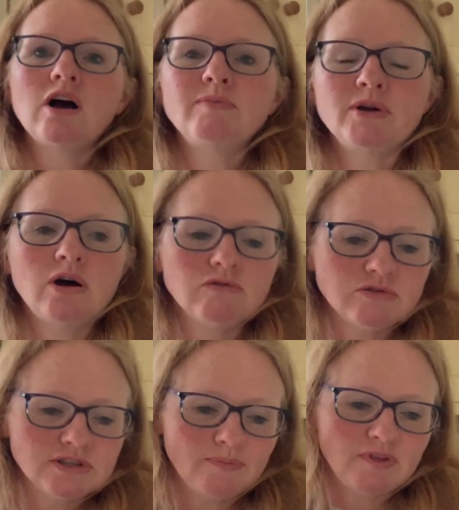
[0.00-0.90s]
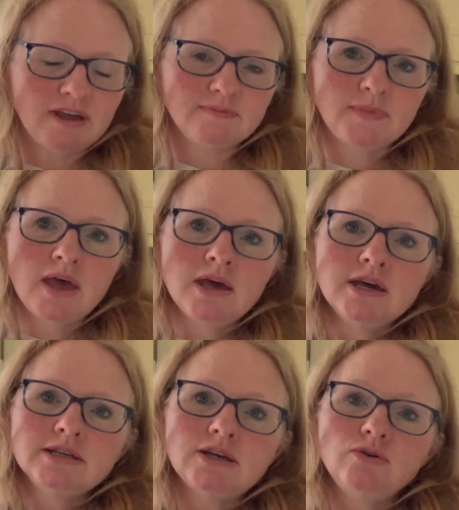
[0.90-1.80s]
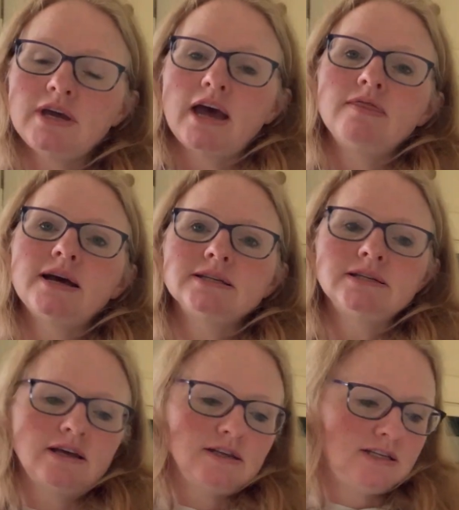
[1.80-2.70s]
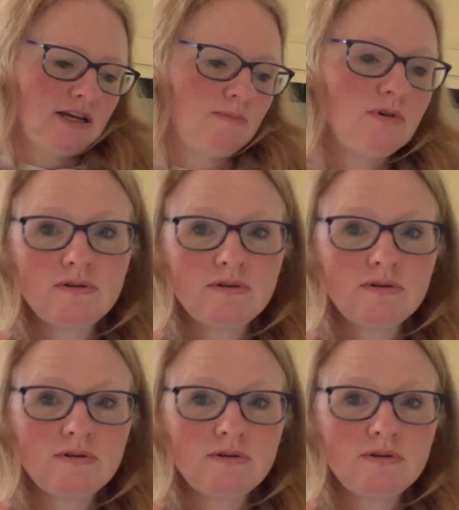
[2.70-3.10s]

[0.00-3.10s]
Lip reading: carbonara or something. So yeah, that's another tip.